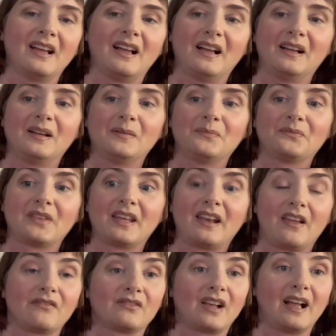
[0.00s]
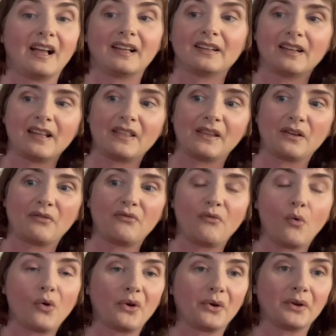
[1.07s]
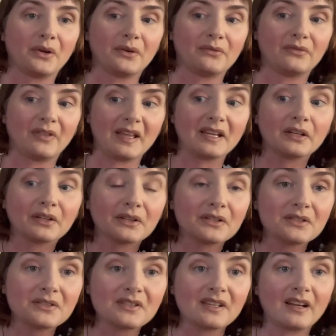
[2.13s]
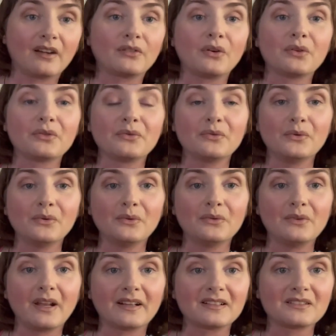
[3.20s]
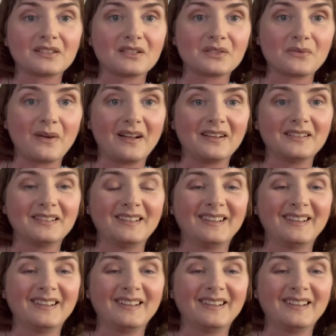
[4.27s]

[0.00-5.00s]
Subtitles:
And I've got, I think, 4 flankers that I'll go through next as well.